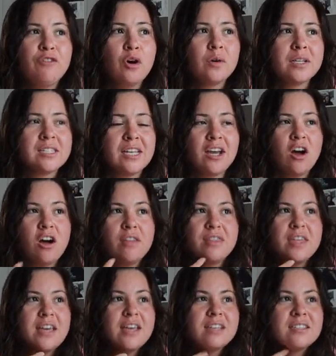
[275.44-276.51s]
focusing on
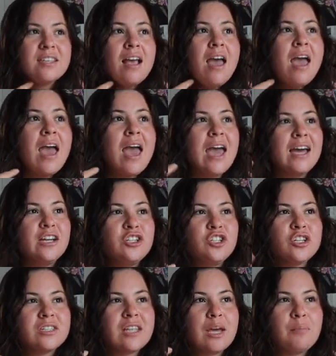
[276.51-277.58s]
this and
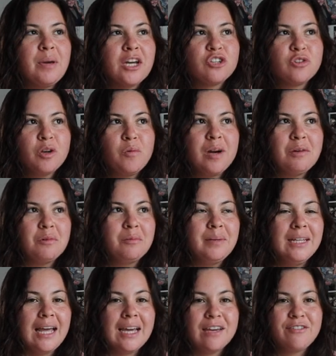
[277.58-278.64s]
just like picturing what it would
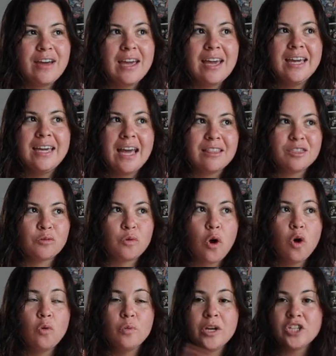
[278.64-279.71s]
be like if I get the
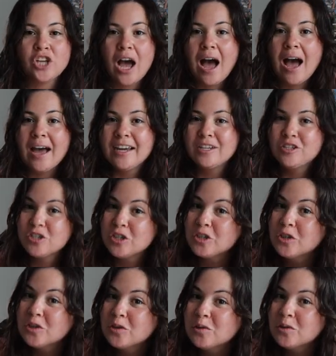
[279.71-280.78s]
role, which I
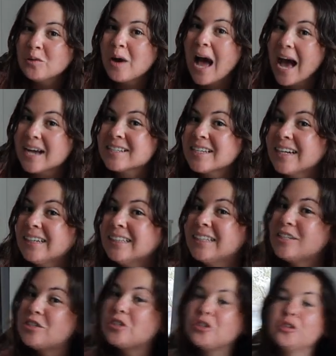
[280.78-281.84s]
do
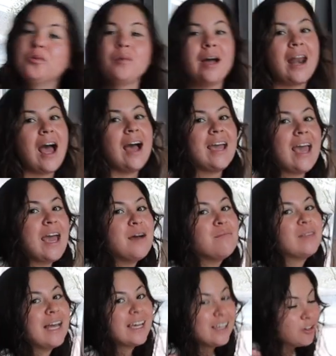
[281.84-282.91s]
accidentally do when I
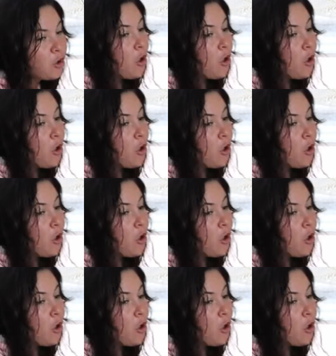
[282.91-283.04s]
am like in